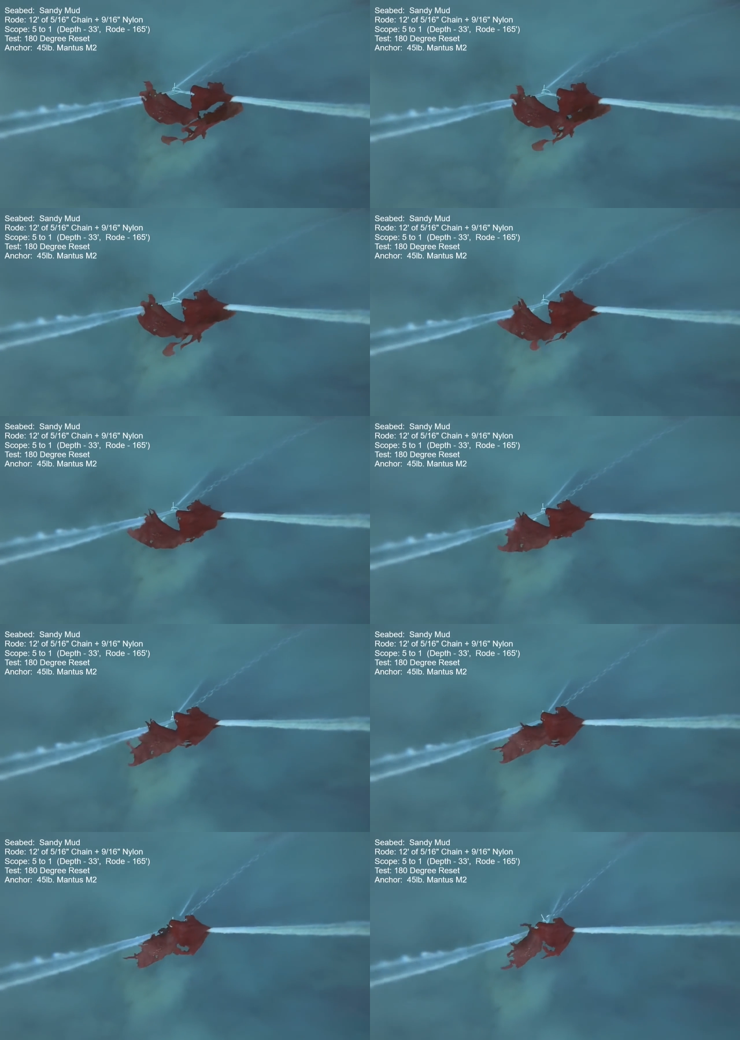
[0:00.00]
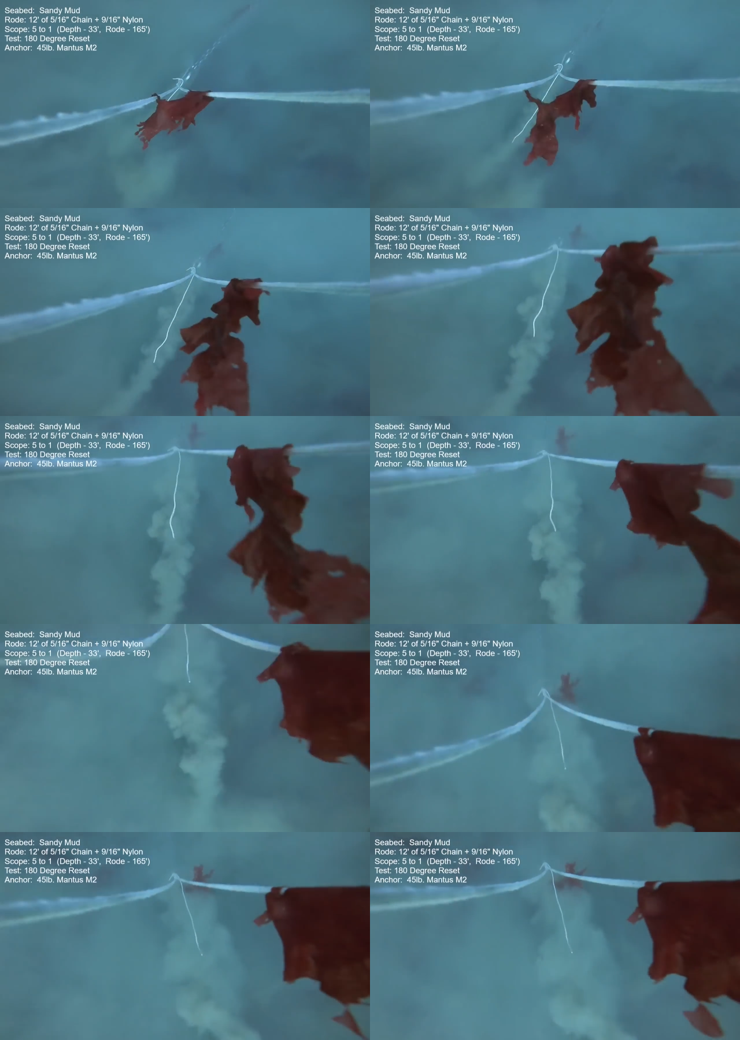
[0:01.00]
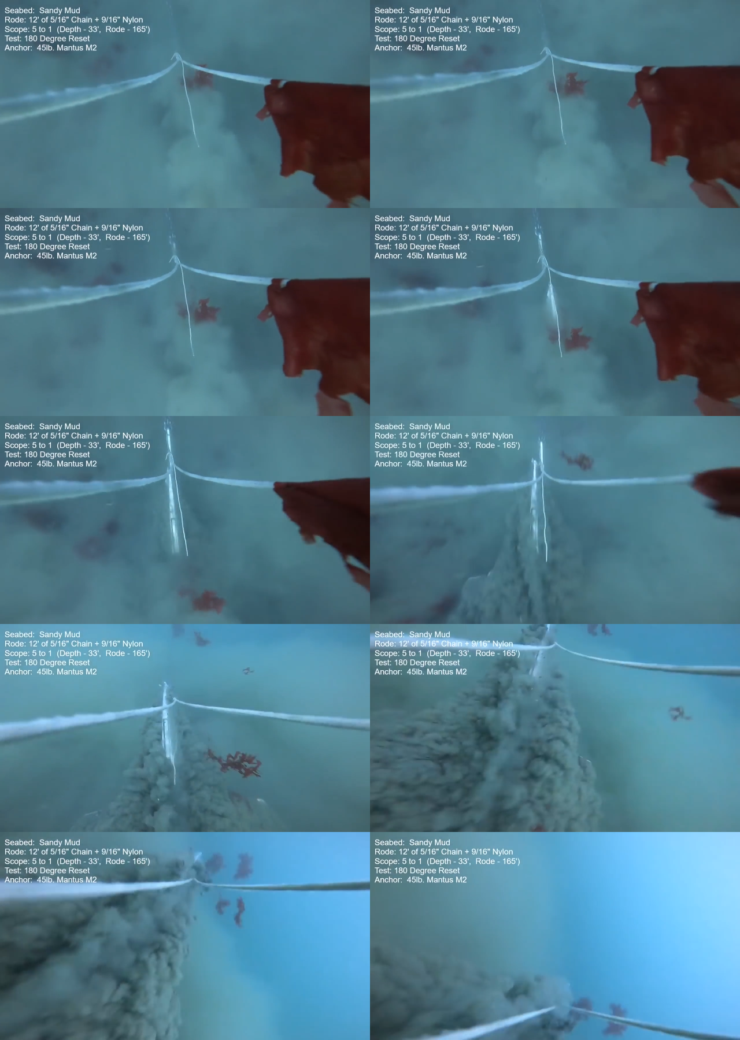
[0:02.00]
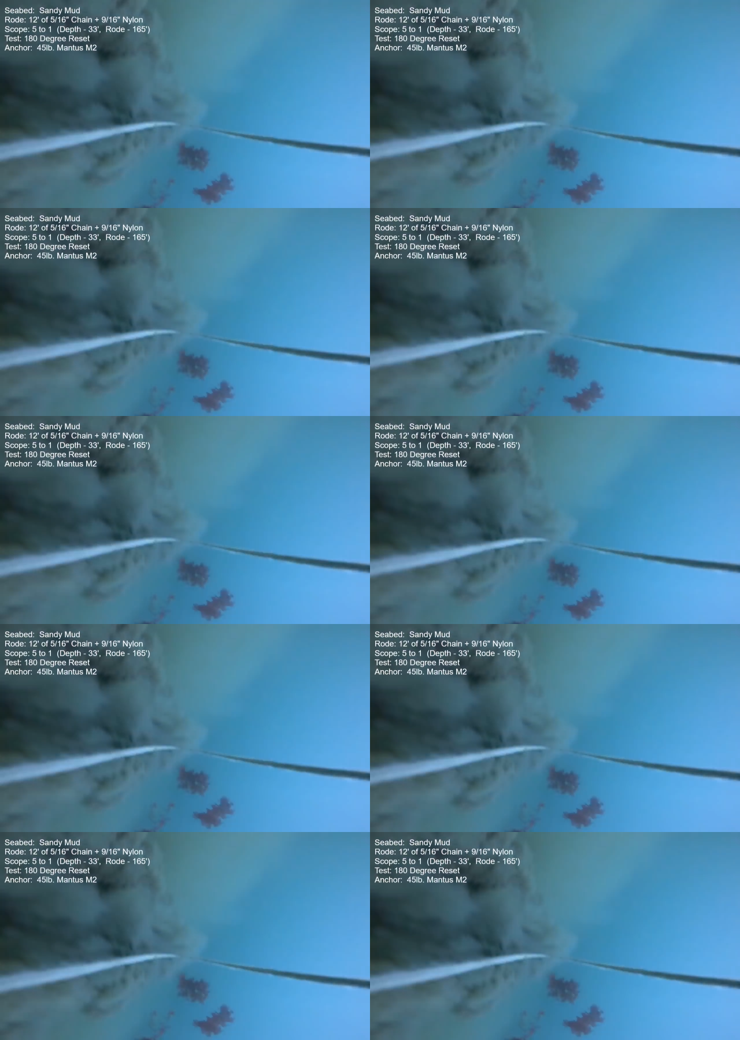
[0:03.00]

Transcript: [unreadable: no face in view]